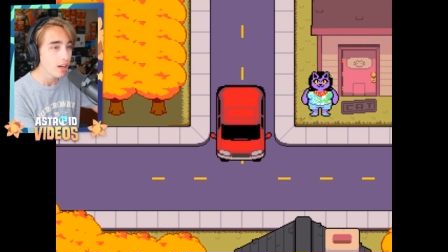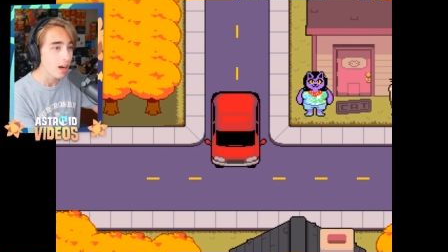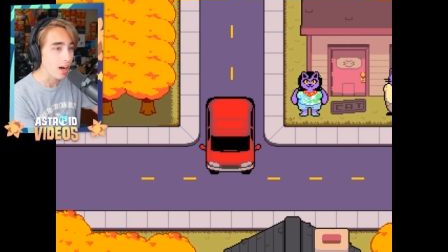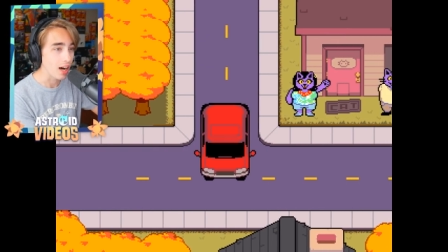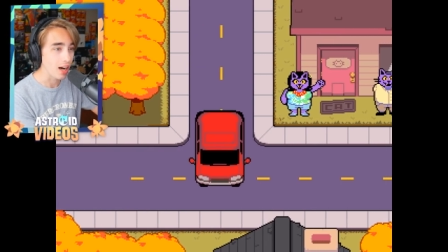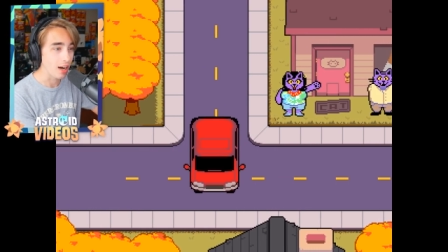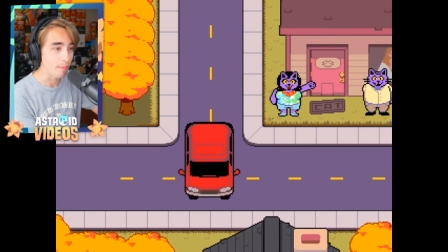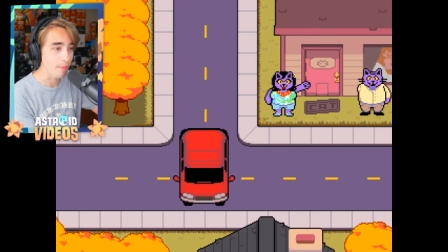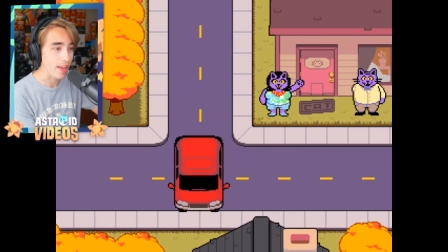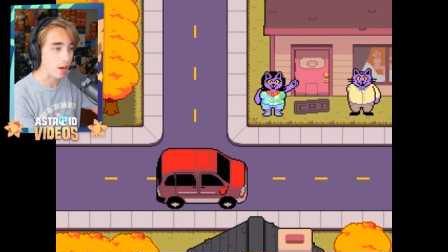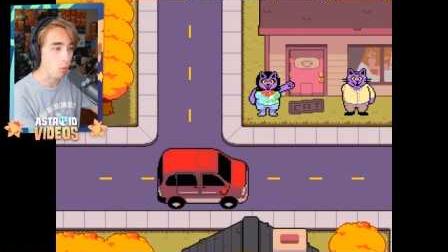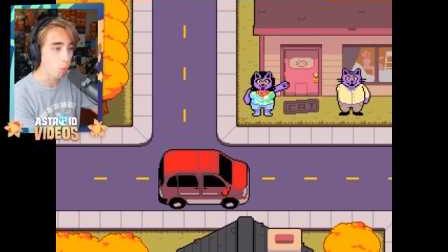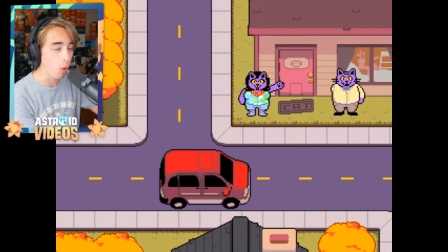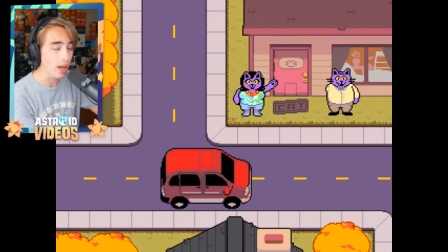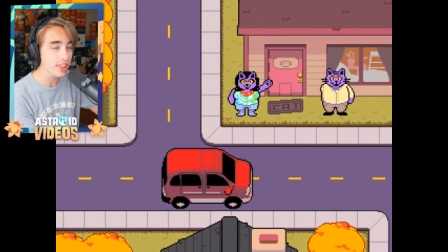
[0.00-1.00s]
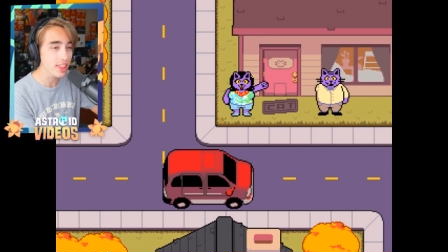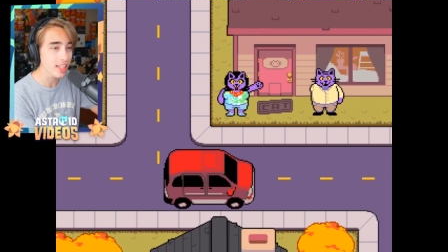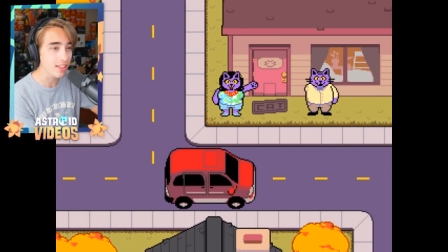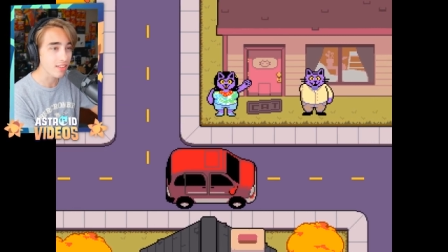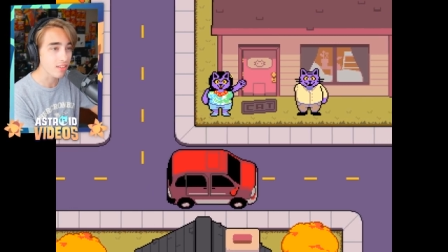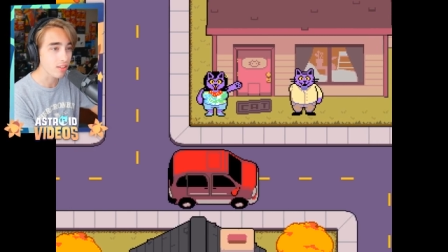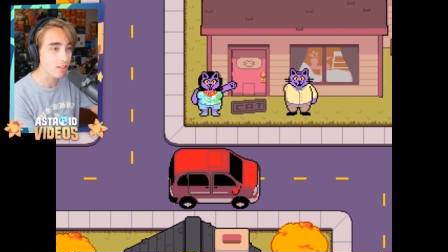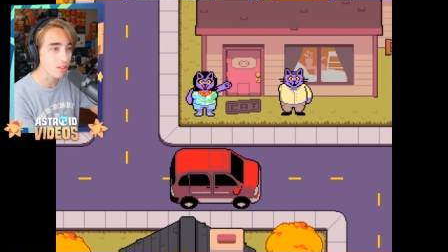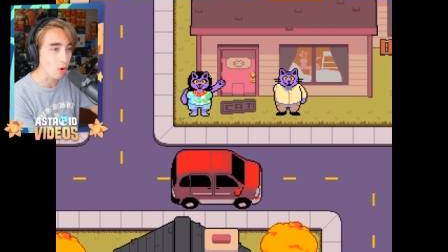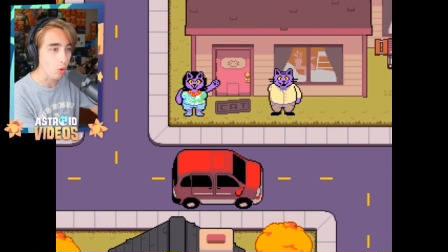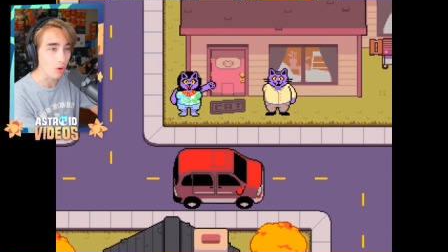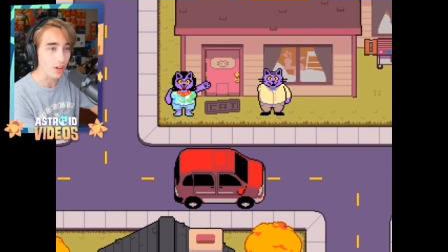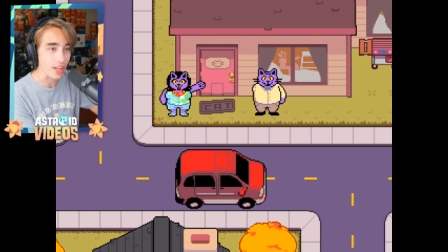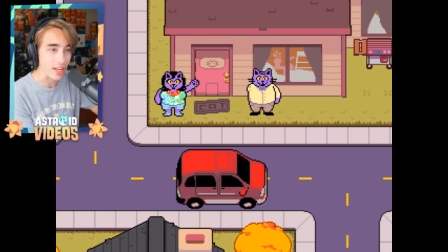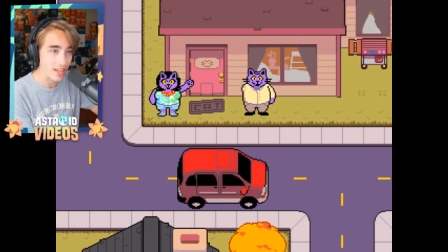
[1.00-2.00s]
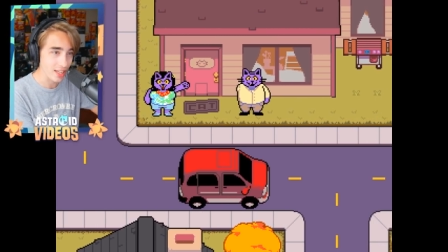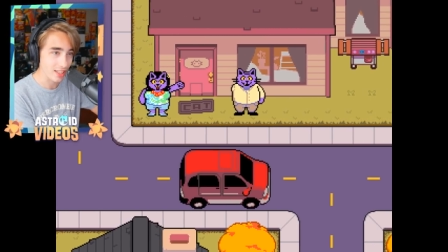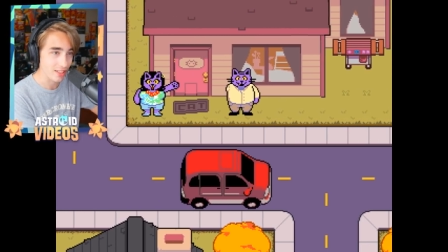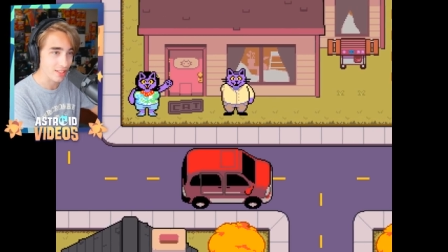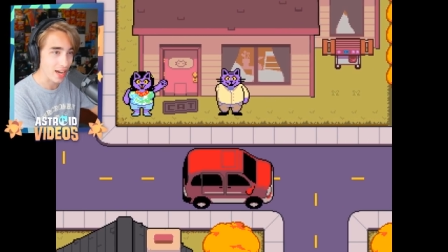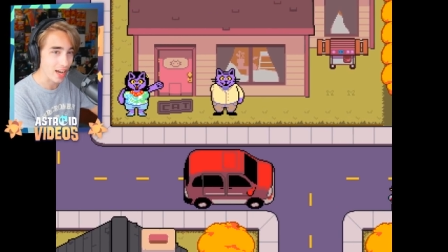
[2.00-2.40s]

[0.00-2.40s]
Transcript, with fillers: um, like what this story is.